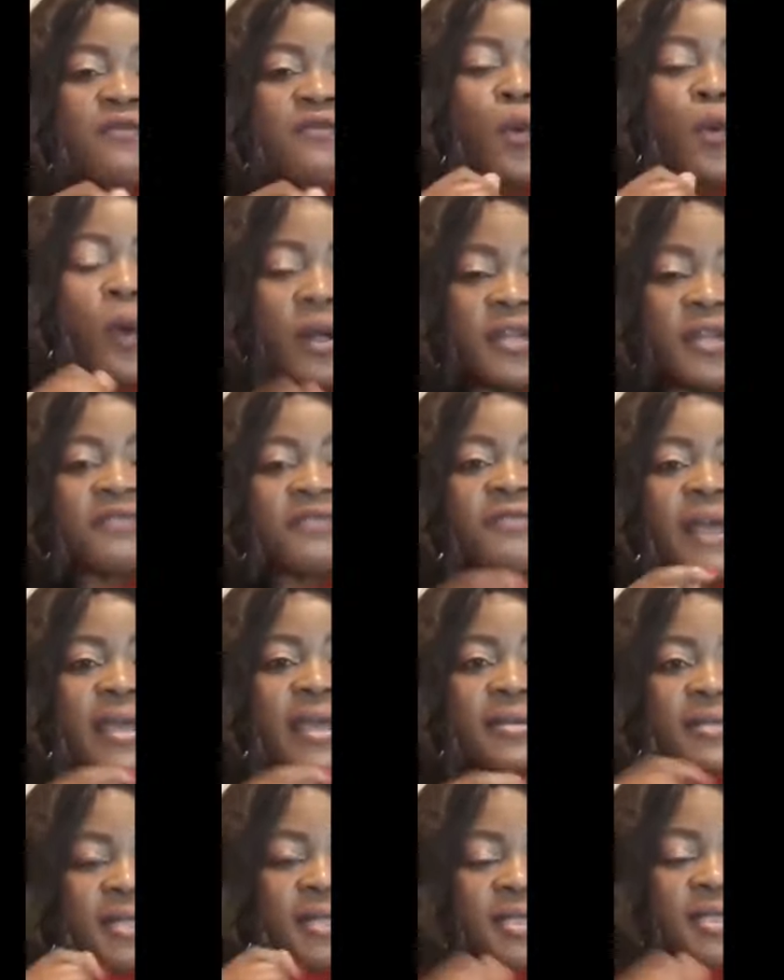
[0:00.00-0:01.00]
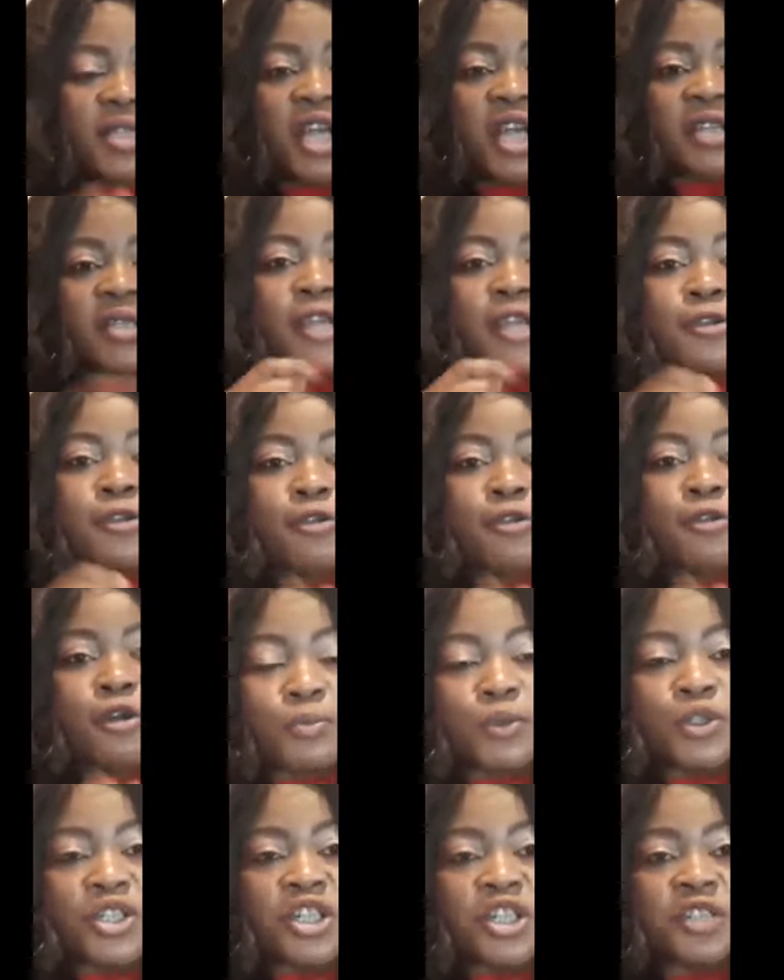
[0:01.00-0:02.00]
qualified teachers in those
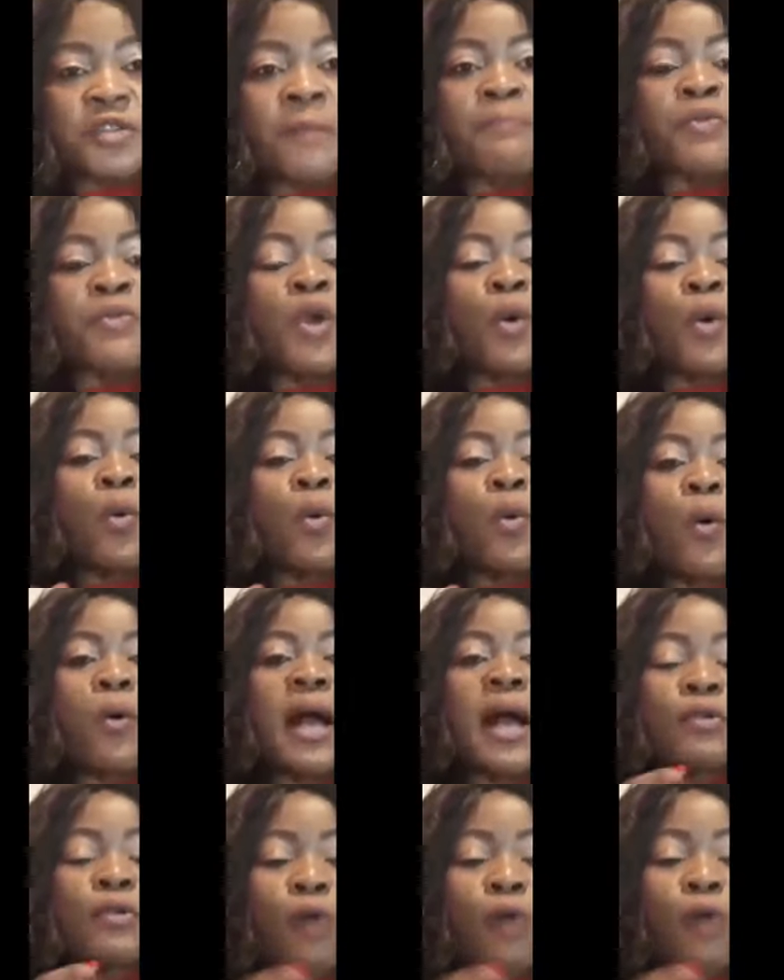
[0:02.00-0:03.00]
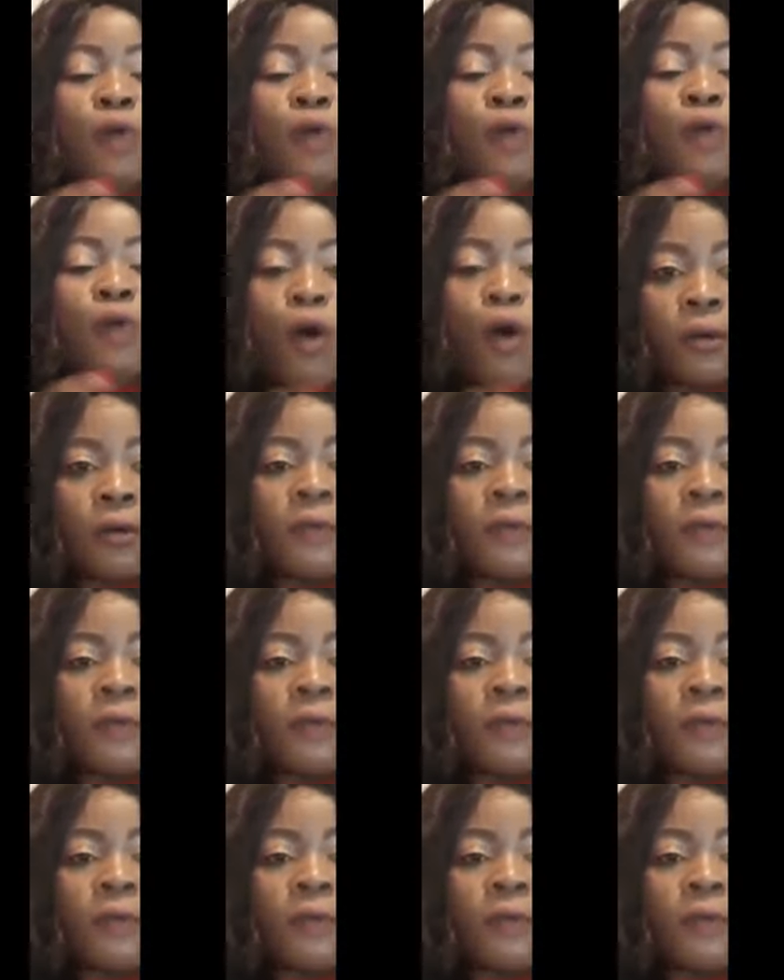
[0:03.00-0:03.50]
bushes who can also